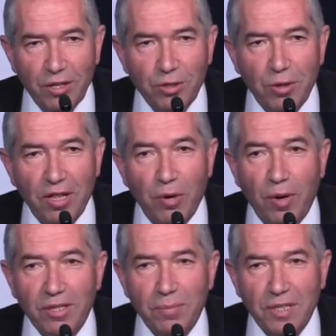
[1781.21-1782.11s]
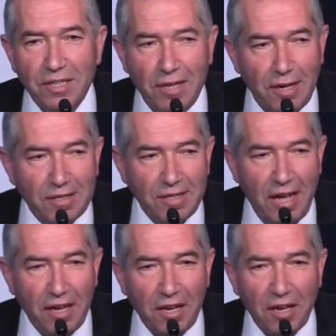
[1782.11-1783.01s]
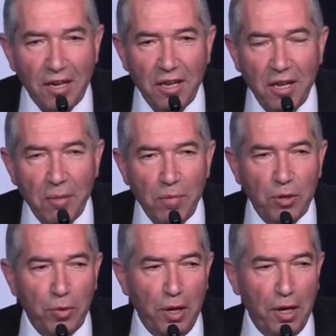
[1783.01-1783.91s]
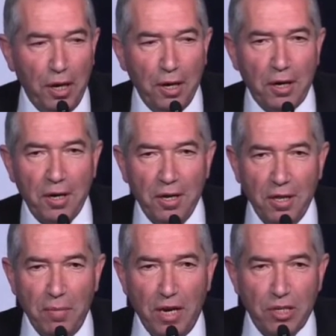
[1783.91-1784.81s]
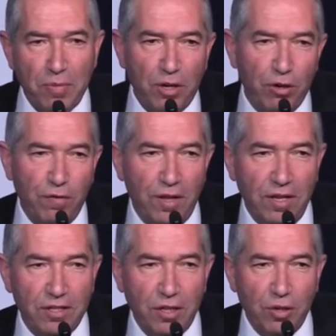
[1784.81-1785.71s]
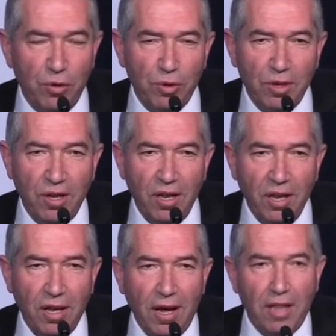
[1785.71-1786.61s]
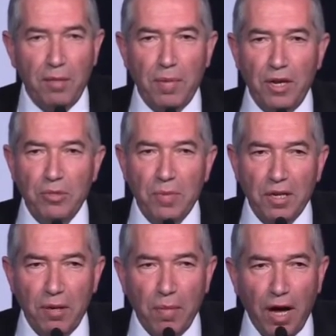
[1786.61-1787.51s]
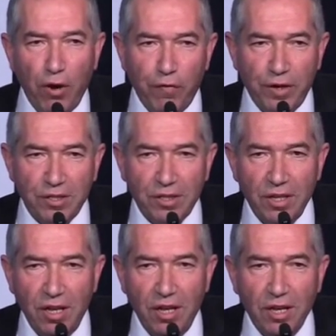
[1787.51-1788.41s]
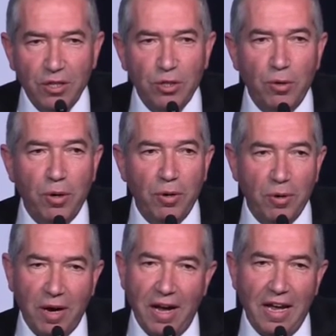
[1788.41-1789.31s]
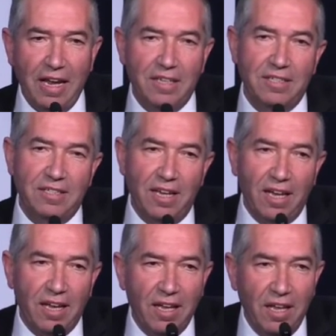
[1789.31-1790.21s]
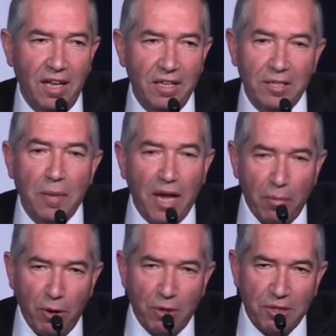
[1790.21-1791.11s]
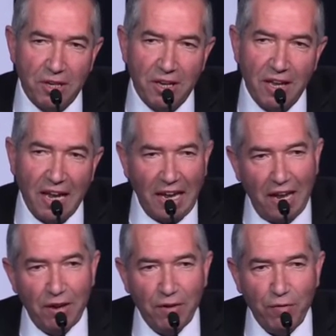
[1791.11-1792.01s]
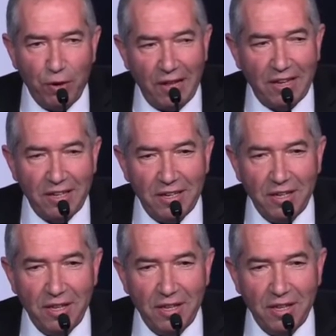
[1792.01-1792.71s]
So there was misunderstanding between here, the management of the institute, and the management in my office. So it's, uh, it's my apology again for that.